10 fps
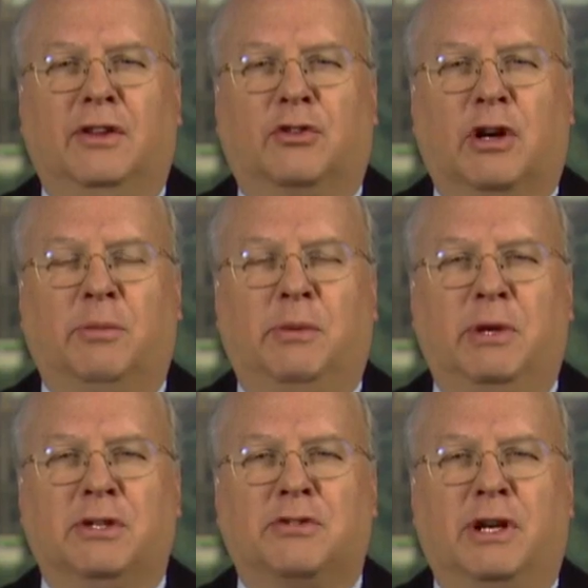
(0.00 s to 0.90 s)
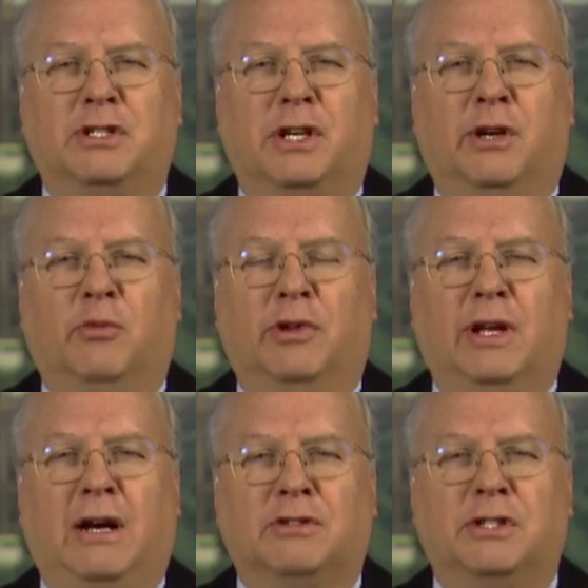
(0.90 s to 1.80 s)
Trump administration and with
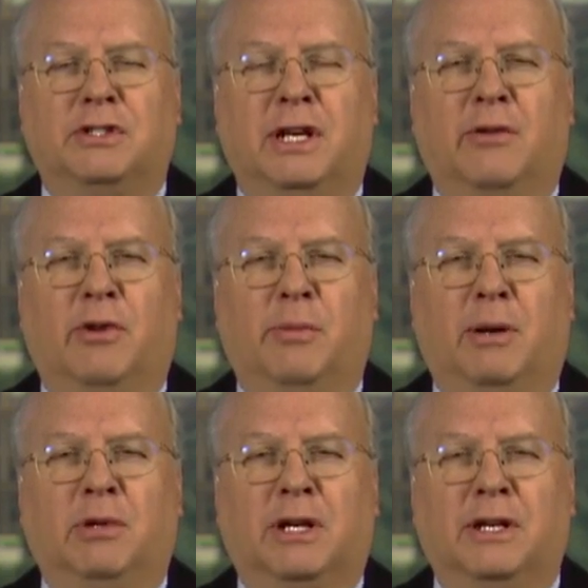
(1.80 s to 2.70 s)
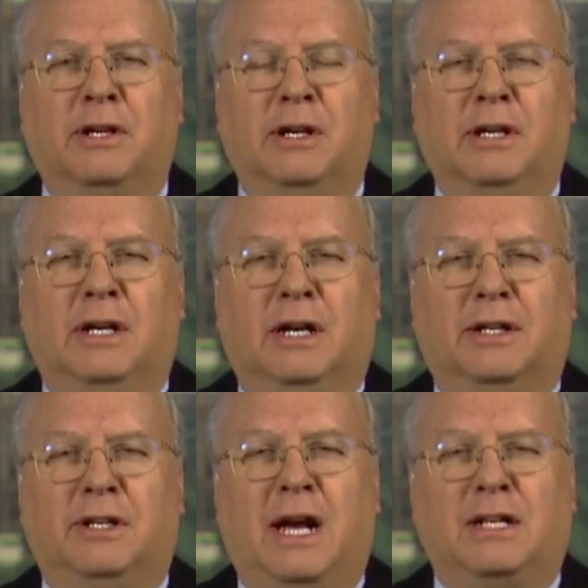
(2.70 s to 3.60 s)
House and Senate Republican uh,
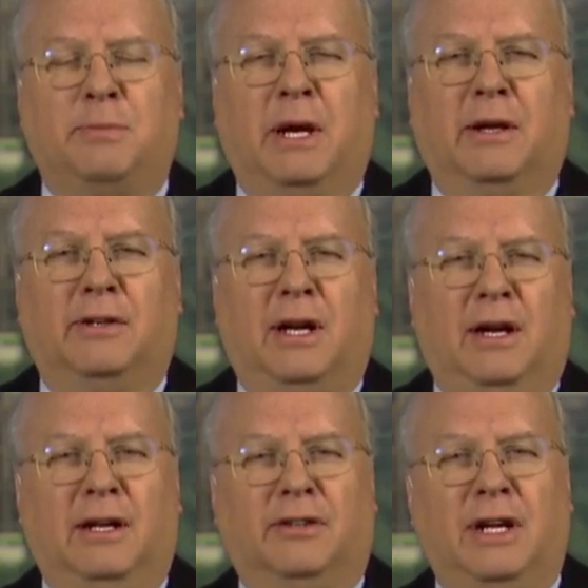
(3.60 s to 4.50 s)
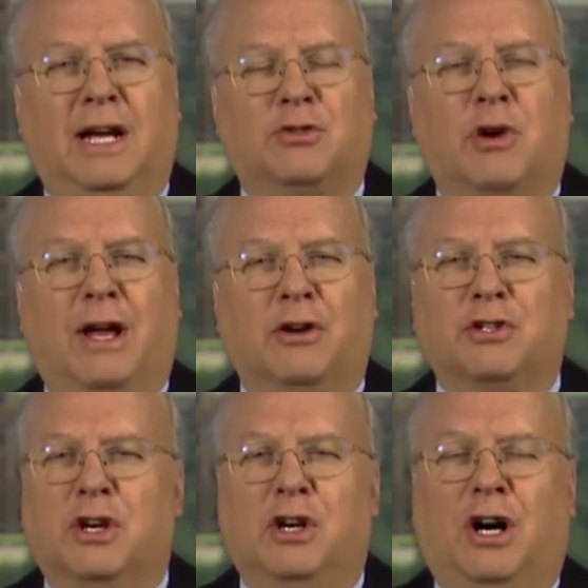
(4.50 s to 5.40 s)
tax, ta uh, tax writers
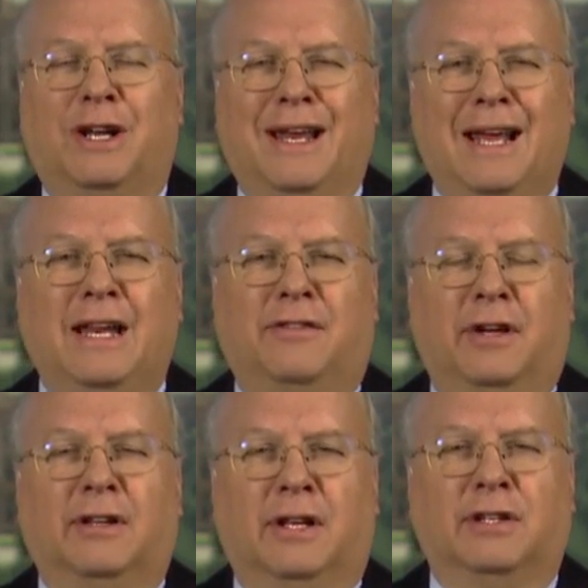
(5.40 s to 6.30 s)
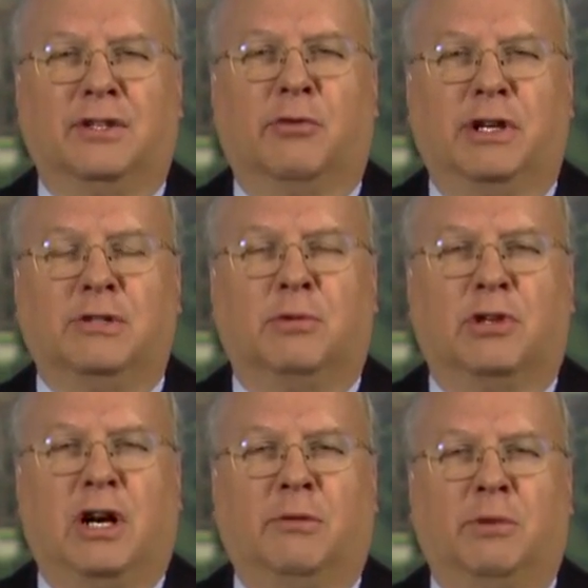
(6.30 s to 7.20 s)
on anything that is a reasonable
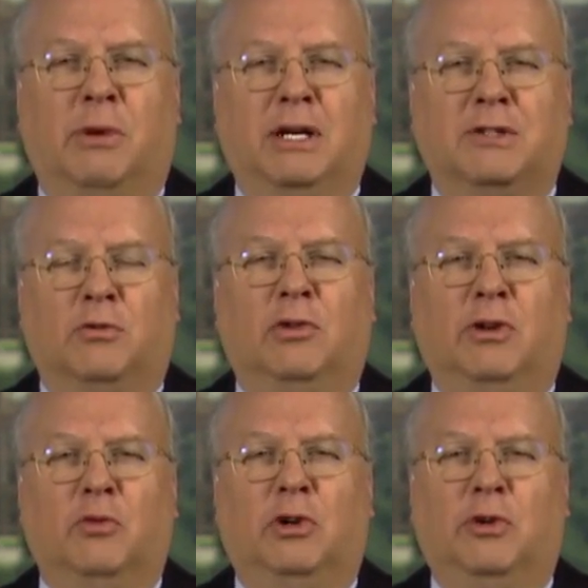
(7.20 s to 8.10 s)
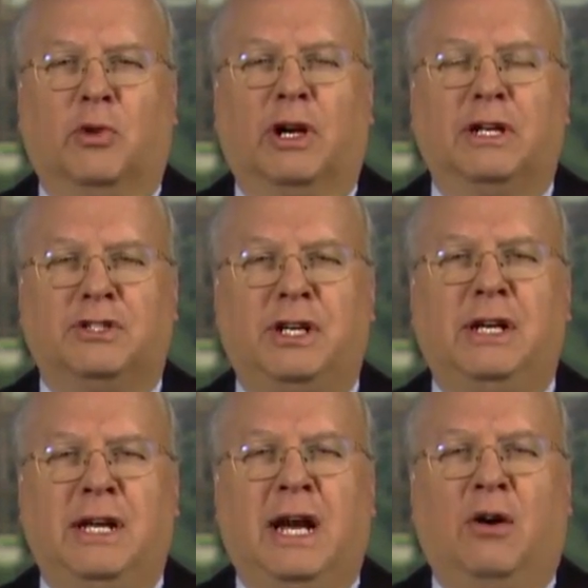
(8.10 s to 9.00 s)
compromise. And we we'll, are we going to see
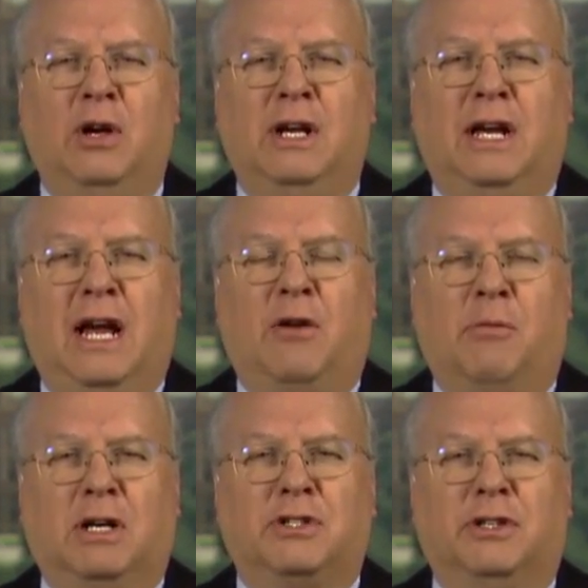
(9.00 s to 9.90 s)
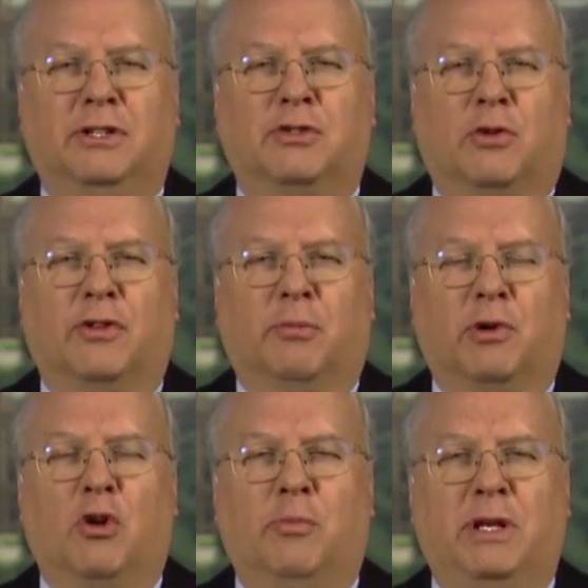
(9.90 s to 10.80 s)
now how much the sort of the
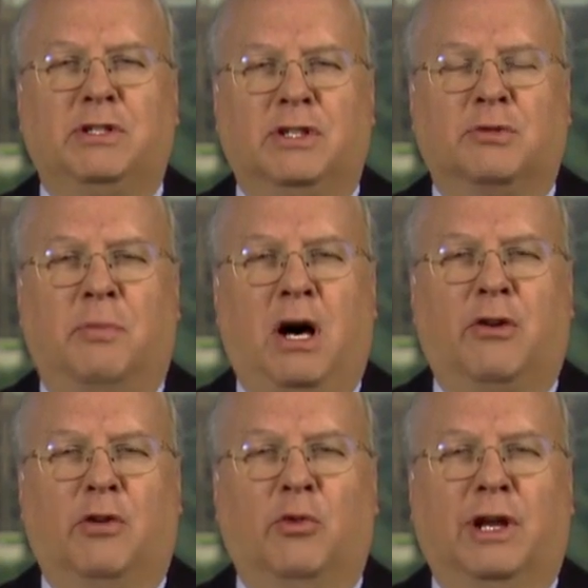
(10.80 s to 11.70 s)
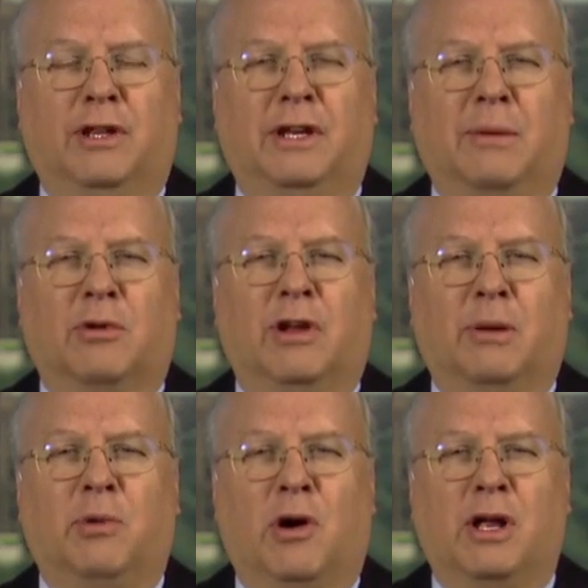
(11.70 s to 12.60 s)
pro-business moderate wing of the
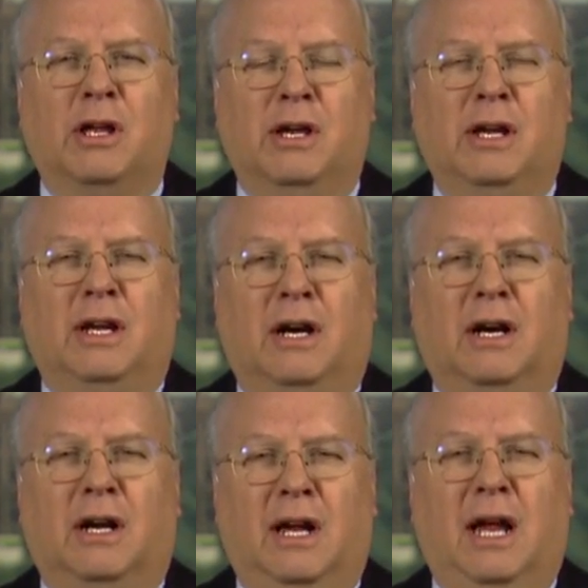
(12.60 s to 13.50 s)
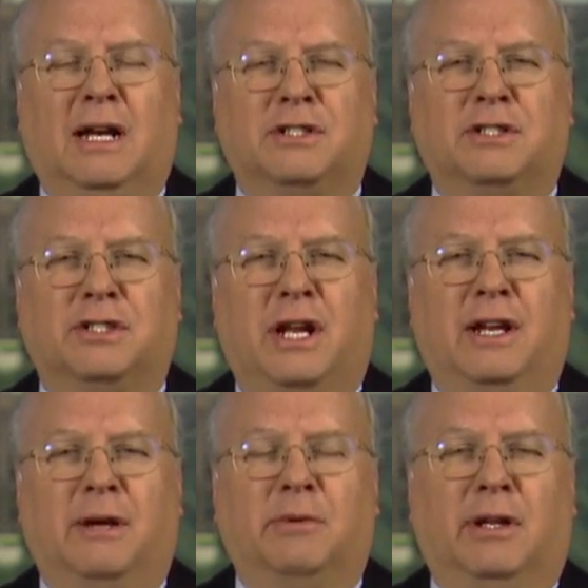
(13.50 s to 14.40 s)
Democratic Party uh, has to
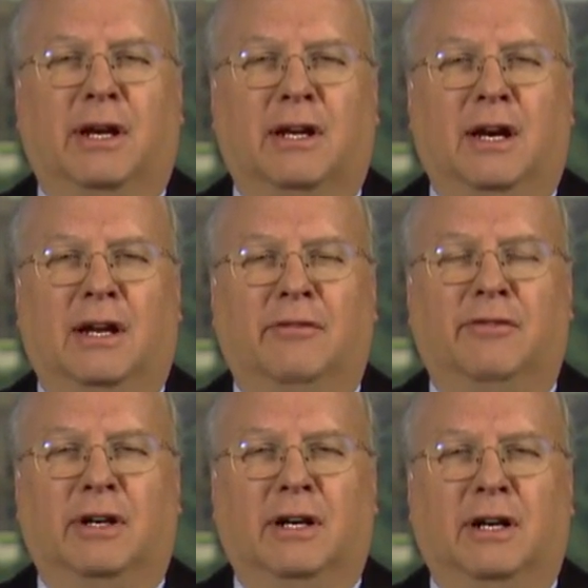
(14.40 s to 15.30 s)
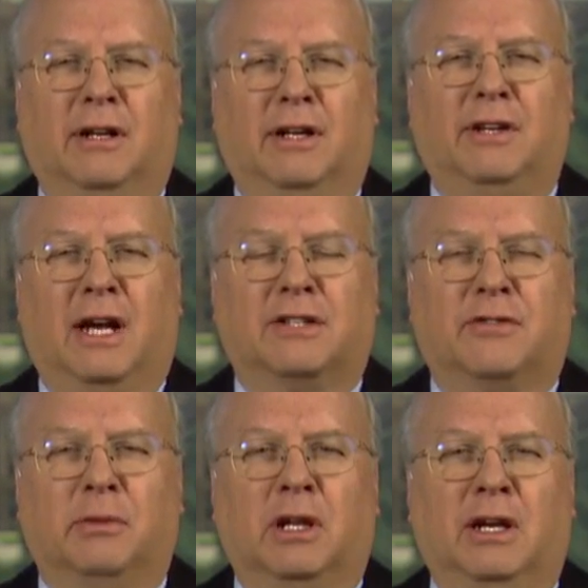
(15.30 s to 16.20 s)
stand up to that kind of uh, uh, attacks
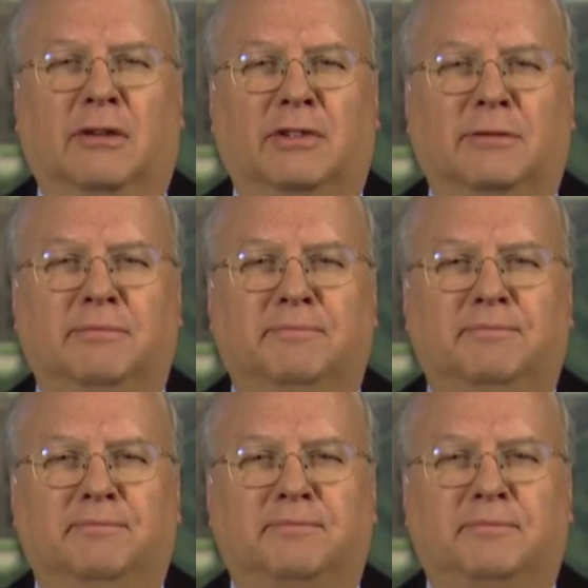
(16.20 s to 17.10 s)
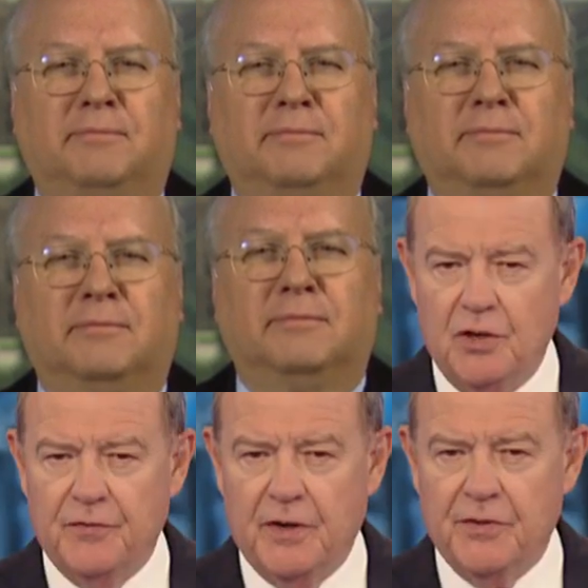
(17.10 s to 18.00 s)
from the left. You're a Texas guy
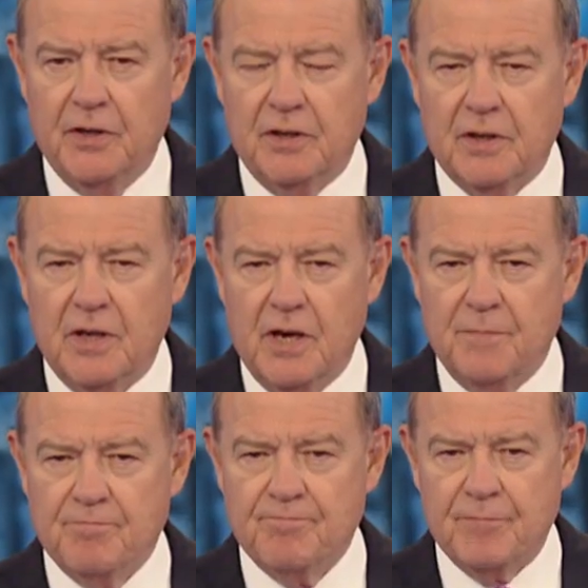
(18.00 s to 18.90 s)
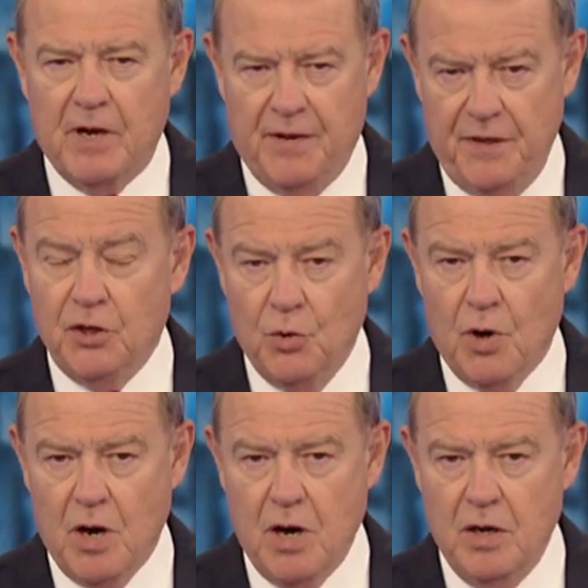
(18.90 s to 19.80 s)
yourself, I think. Um, I think you
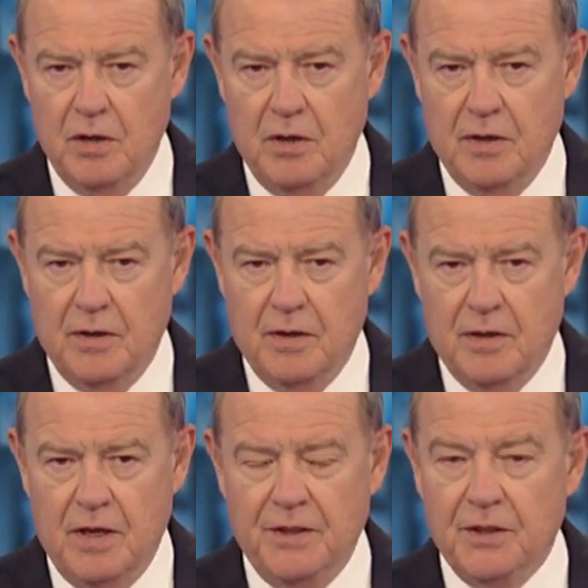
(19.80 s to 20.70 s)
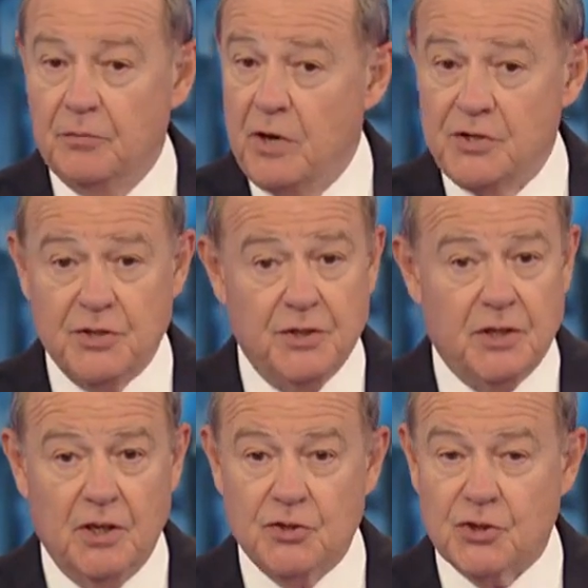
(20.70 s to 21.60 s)
are. I am. And the I rest am. of
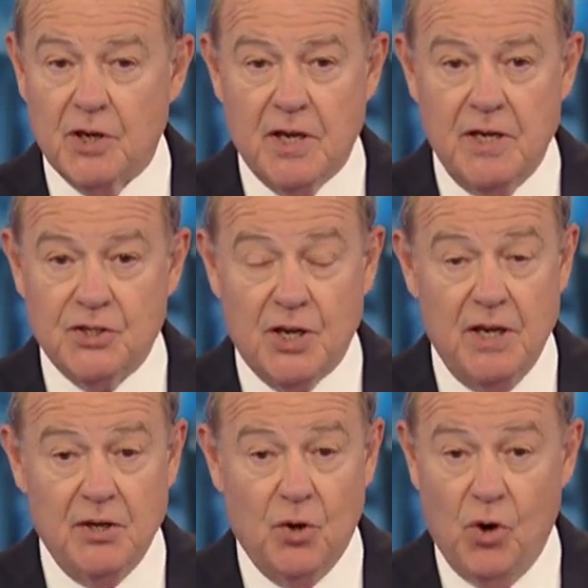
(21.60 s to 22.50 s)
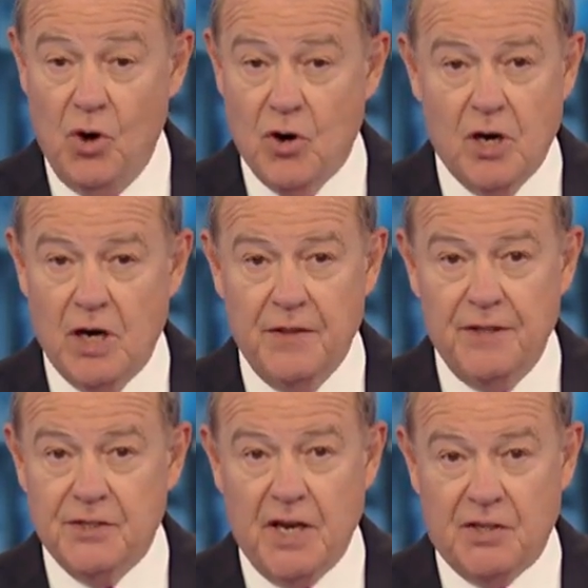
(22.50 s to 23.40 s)
the country is in awe at
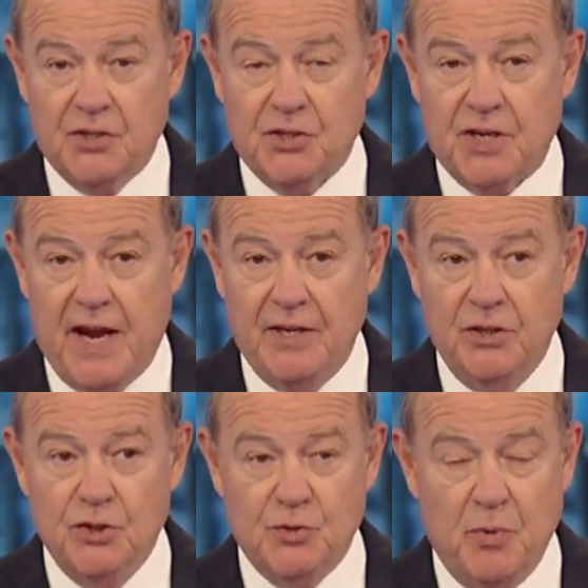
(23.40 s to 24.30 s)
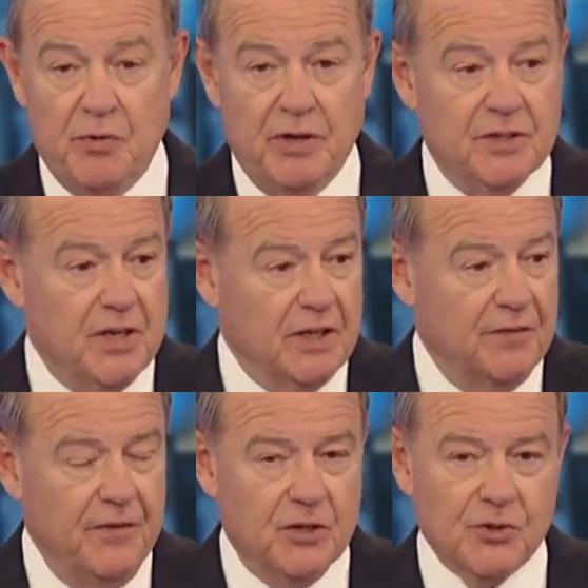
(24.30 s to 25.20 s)
the Texas can-do spirit. Take a
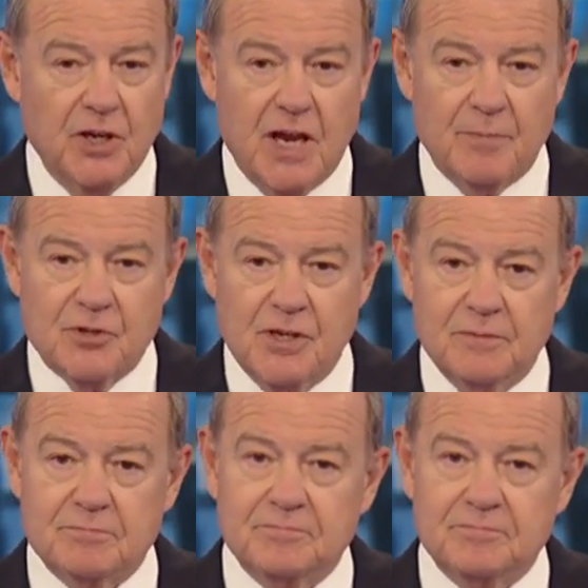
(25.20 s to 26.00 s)
victory lap, son.